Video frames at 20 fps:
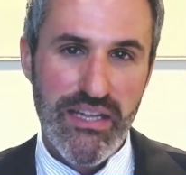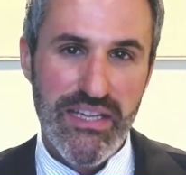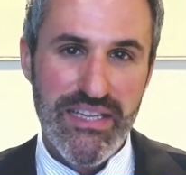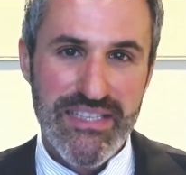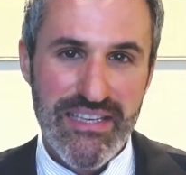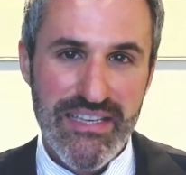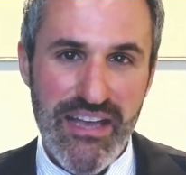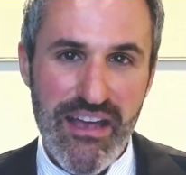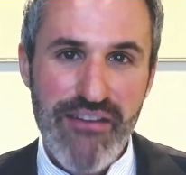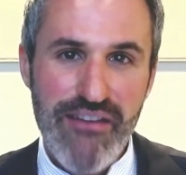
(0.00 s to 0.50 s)
And
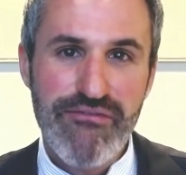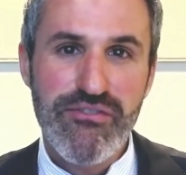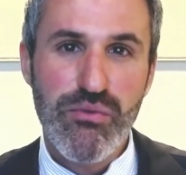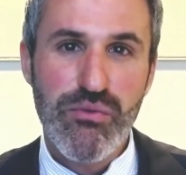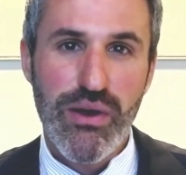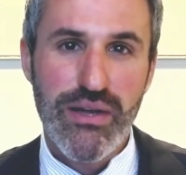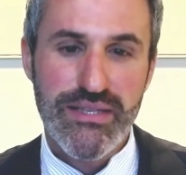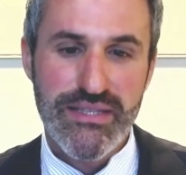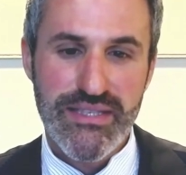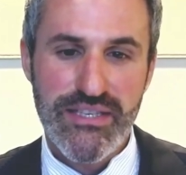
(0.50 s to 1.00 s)
it's in
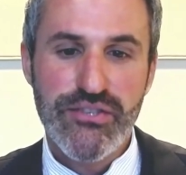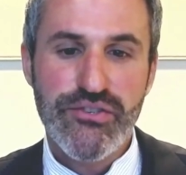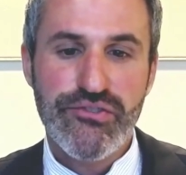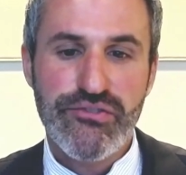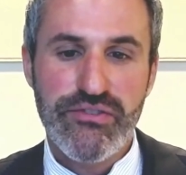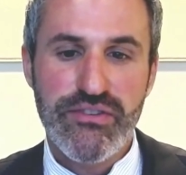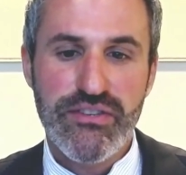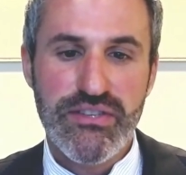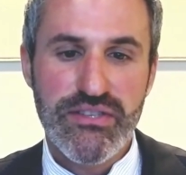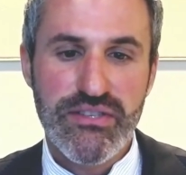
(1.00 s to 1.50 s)
everyone's
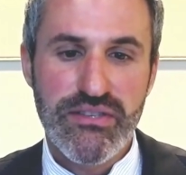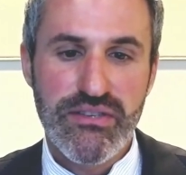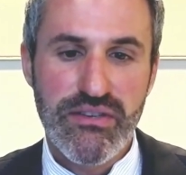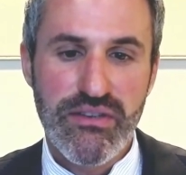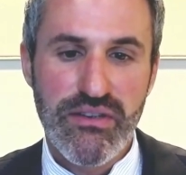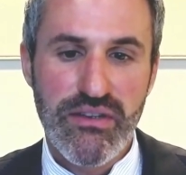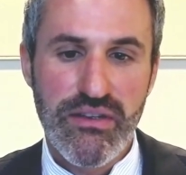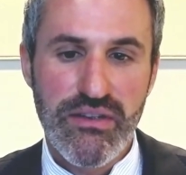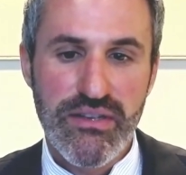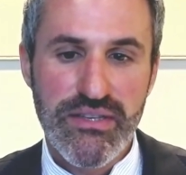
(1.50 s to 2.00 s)
interest
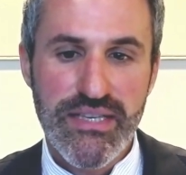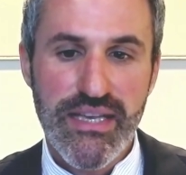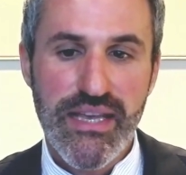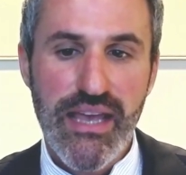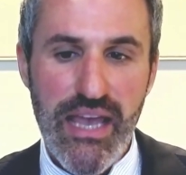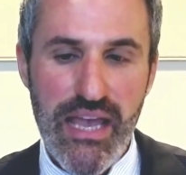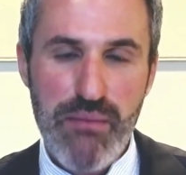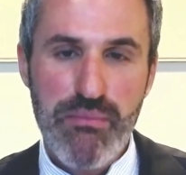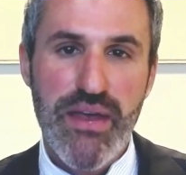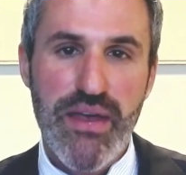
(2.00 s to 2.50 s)
to
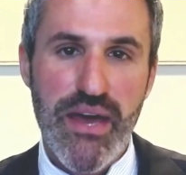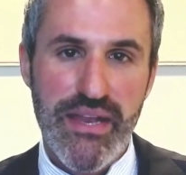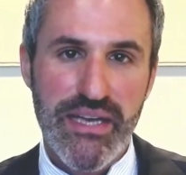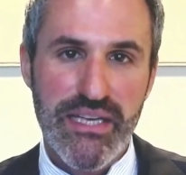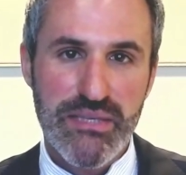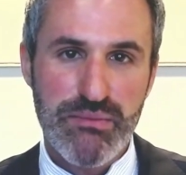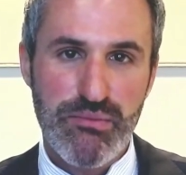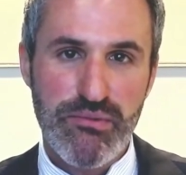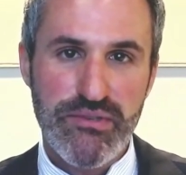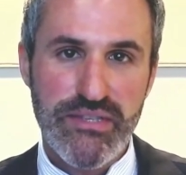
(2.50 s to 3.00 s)
keep that
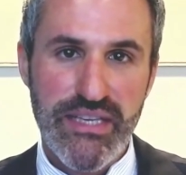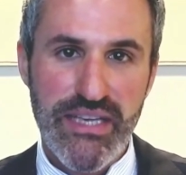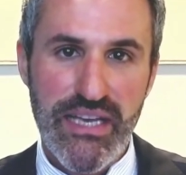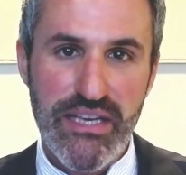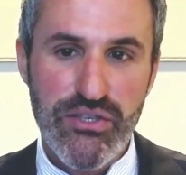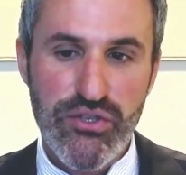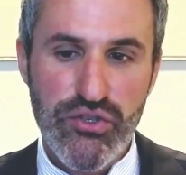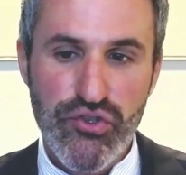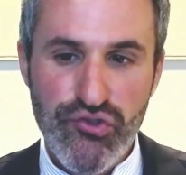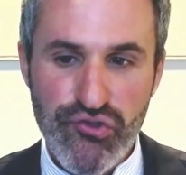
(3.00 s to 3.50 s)

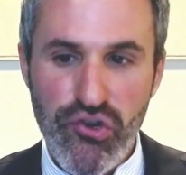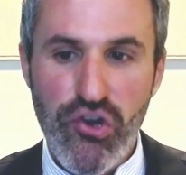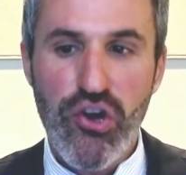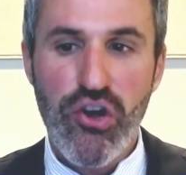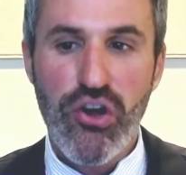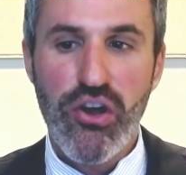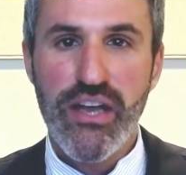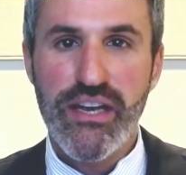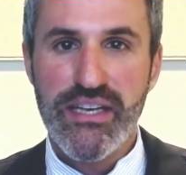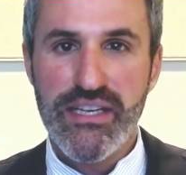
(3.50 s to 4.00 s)
expertise
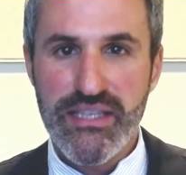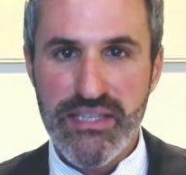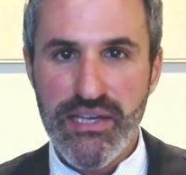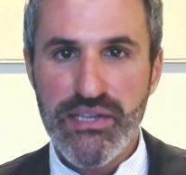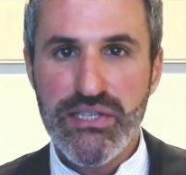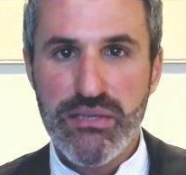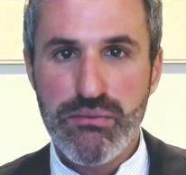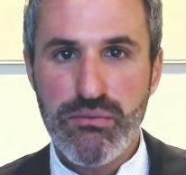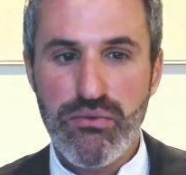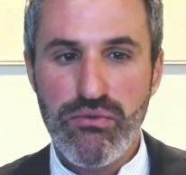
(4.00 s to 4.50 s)
strong and
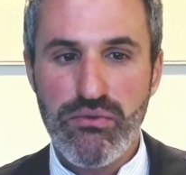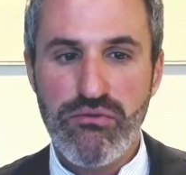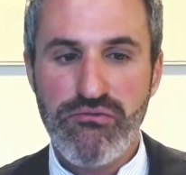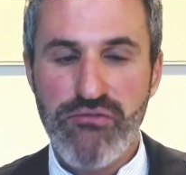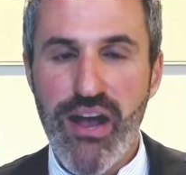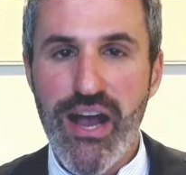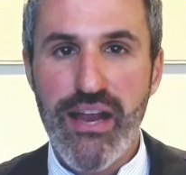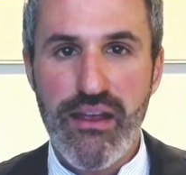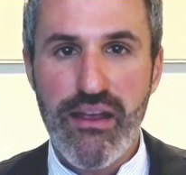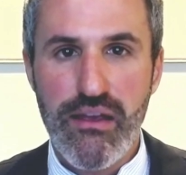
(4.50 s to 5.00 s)
accessible
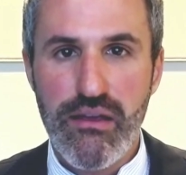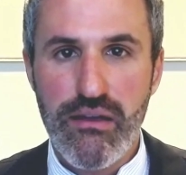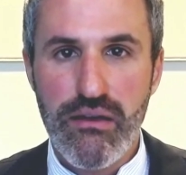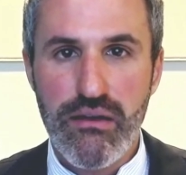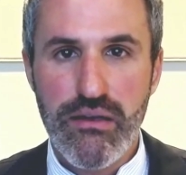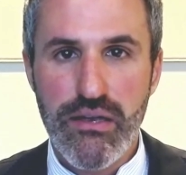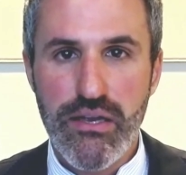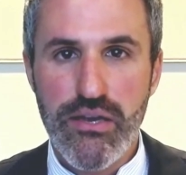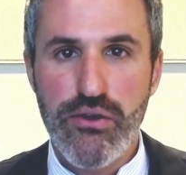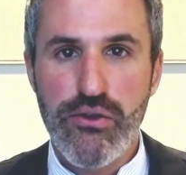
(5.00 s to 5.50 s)
right
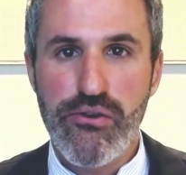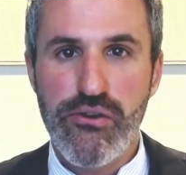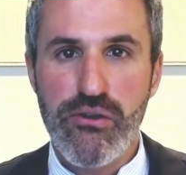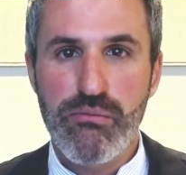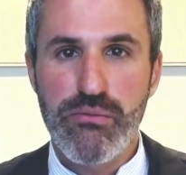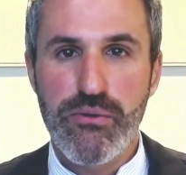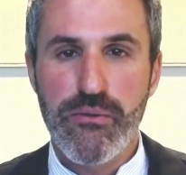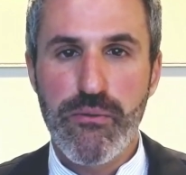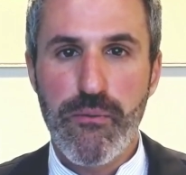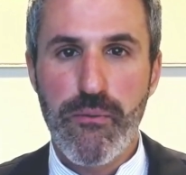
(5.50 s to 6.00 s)
here in
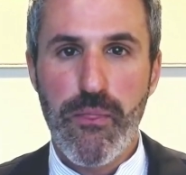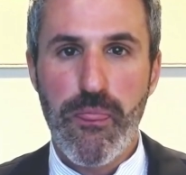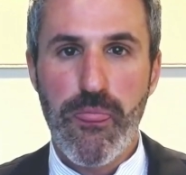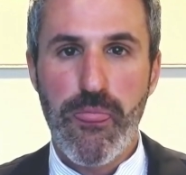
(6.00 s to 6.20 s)
Europe.